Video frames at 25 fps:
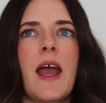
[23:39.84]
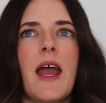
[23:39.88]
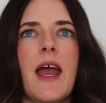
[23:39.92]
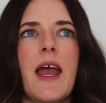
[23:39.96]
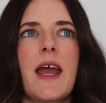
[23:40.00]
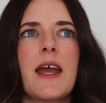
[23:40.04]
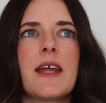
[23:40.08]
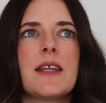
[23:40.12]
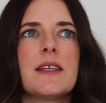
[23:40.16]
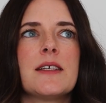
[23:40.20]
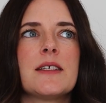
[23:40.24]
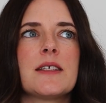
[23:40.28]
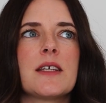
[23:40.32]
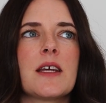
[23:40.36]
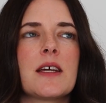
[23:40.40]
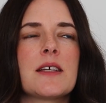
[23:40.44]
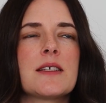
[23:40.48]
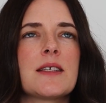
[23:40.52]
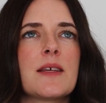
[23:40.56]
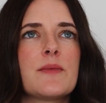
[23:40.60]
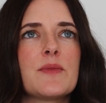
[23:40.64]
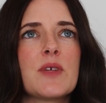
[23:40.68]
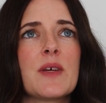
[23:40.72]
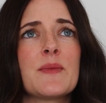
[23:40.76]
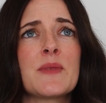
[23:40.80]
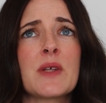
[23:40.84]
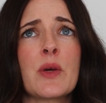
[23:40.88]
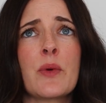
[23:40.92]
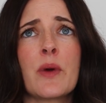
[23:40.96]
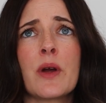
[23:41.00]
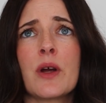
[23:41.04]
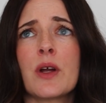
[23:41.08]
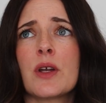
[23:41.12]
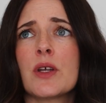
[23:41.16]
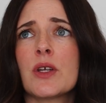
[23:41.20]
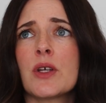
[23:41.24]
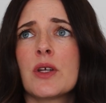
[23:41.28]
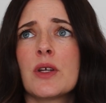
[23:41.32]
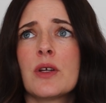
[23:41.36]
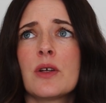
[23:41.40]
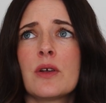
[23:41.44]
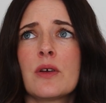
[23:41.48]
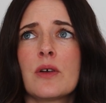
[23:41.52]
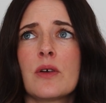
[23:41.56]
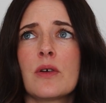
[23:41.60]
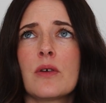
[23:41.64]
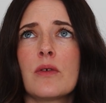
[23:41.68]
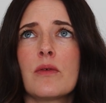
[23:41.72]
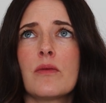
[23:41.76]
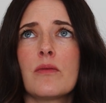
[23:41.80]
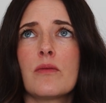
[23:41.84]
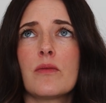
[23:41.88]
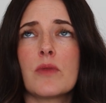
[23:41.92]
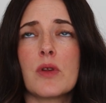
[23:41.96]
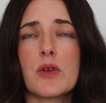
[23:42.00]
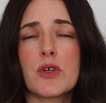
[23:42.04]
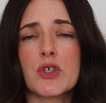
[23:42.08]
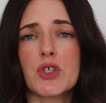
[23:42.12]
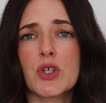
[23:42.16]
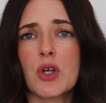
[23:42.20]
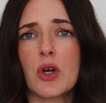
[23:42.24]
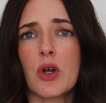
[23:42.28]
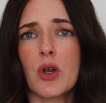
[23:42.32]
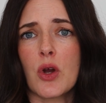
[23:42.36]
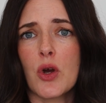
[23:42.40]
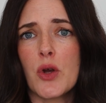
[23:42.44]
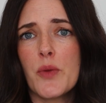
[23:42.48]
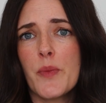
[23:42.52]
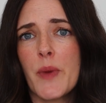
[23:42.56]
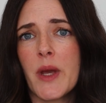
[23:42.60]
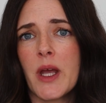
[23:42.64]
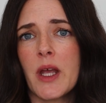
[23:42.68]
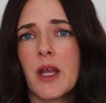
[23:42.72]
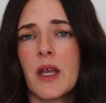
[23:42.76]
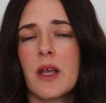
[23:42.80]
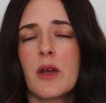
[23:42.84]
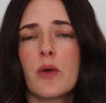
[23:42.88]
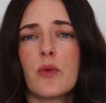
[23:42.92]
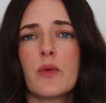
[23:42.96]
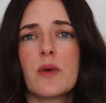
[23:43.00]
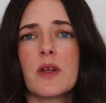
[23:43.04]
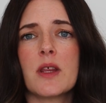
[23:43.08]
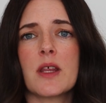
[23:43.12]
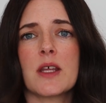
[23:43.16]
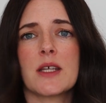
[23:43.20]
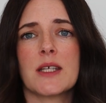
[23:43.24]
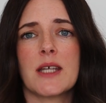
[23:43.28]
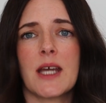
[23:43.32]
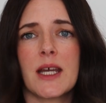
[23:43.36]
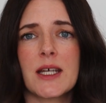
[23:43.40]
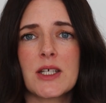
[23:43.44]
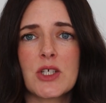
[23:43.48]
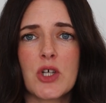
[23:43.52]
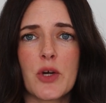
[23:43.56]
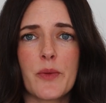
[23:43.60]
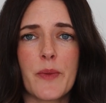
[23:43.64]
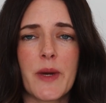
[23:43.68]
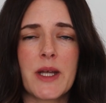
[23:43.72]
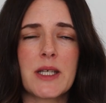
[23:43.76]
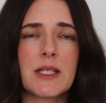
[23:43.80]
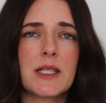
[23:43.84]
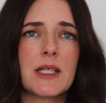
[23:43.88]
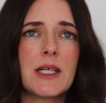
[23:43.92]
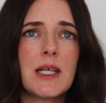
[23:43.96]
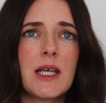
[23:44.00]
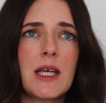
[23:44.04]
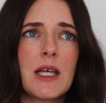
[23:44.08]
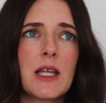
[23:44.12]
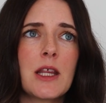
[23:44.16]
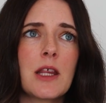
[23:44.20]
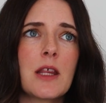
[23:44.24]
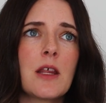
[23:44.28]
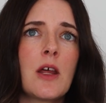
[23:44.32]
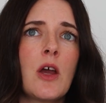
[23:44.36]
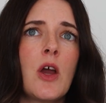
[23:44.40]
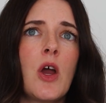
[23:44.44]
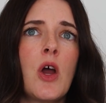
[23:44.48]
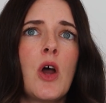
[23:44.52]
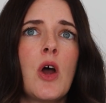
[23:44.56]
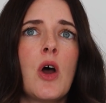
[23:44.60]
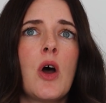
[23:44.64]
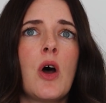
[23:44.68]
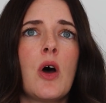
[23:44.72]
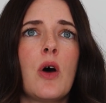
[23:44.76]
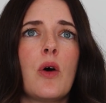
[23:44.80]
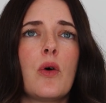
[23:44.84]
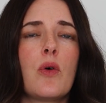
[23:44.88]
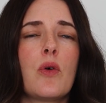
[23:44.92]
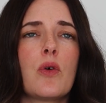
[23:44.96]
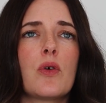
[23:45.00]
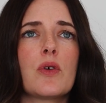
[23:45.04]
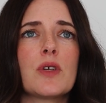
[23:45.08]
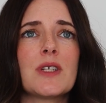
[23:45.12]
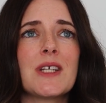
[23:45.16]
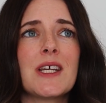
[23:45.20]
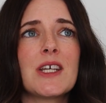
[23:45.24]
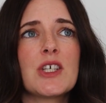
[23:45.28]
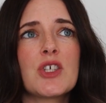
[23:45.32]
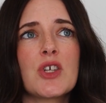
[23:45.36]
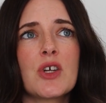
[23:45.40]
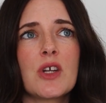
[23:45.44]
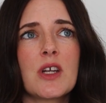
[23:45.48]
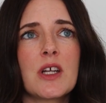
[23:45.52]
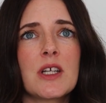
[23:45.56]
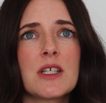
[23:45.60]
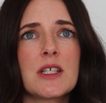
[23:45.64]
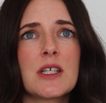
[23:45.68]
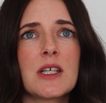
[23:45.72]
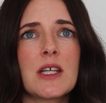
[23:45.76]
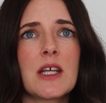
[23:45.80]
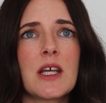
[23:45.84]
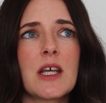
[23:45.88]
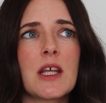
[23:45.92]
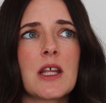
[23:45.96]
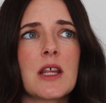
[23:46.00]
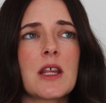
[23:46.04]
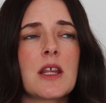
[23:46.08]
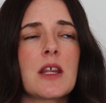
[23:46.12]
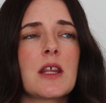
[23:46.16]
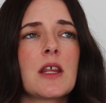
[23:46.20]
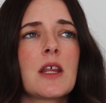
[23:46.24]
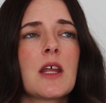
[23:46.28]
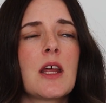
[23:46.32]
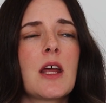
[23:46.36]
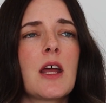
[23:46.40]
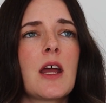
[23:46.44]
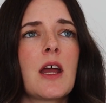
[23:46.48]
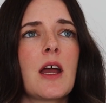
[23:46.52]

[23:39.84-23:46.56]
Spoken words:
And sometimes I wear the shirt open with a tank top underneath or a t-shirt underneath,